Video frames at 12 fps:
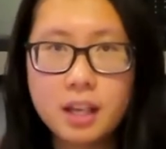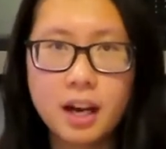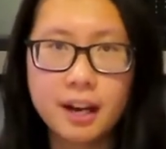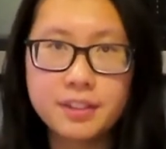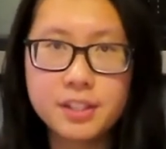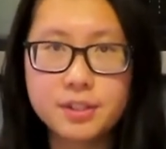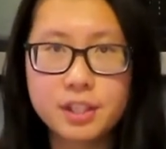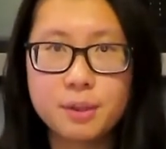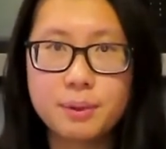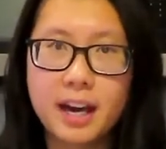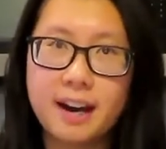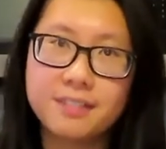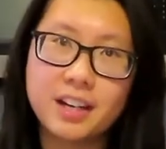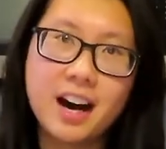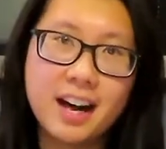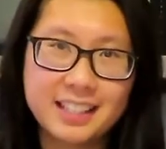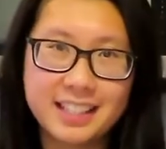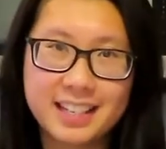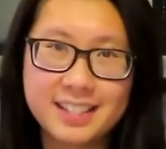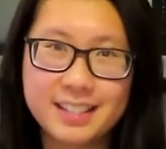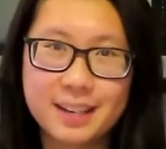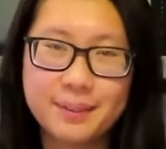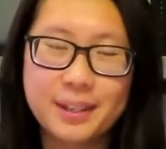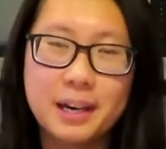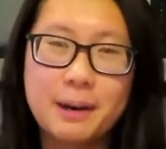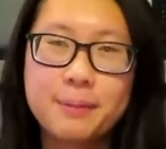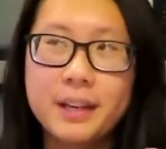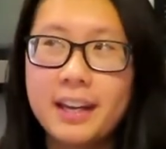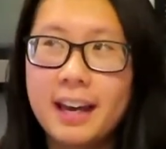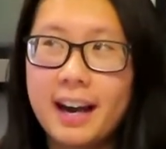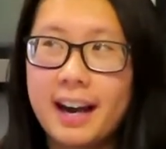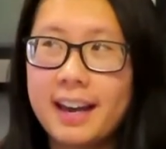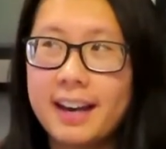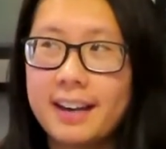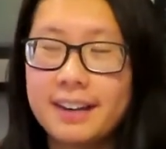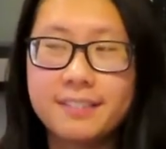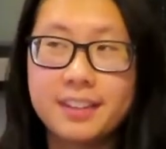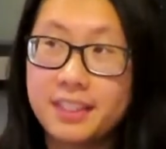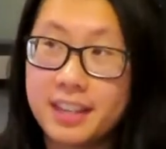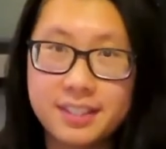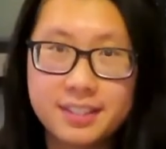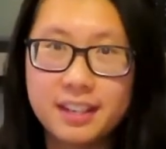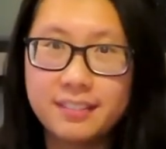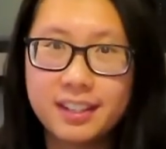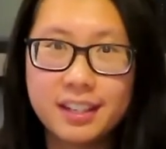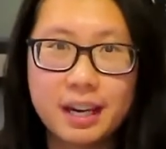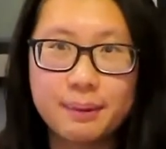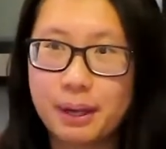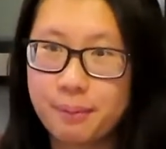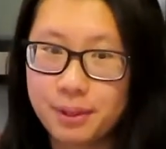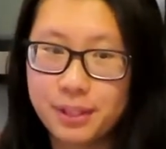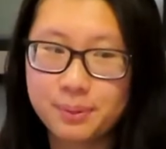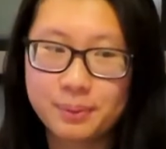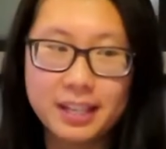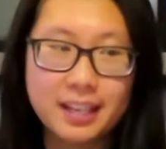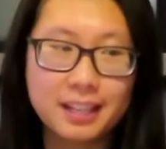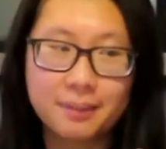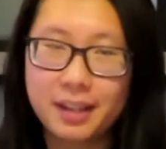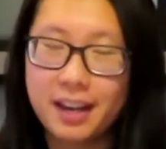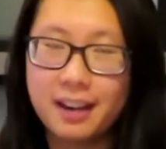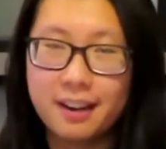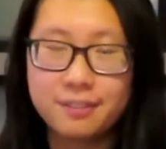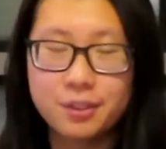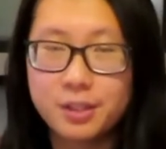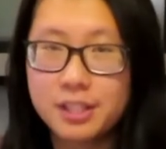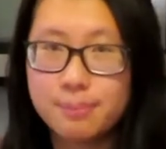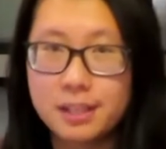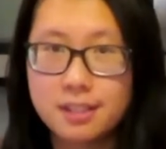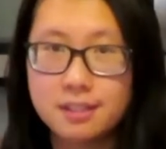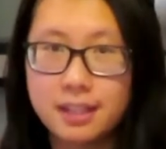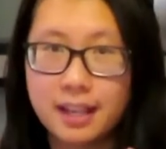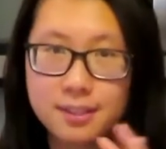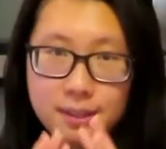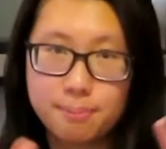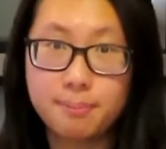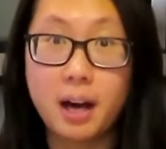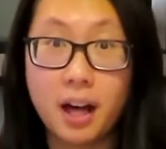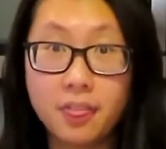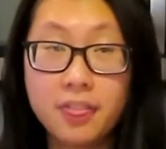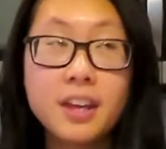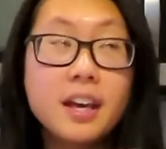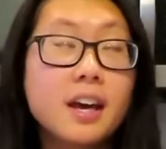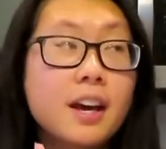obviously we have the holidays coming up. I have Thanksgiving coming up this week, and then we have Christmas next month.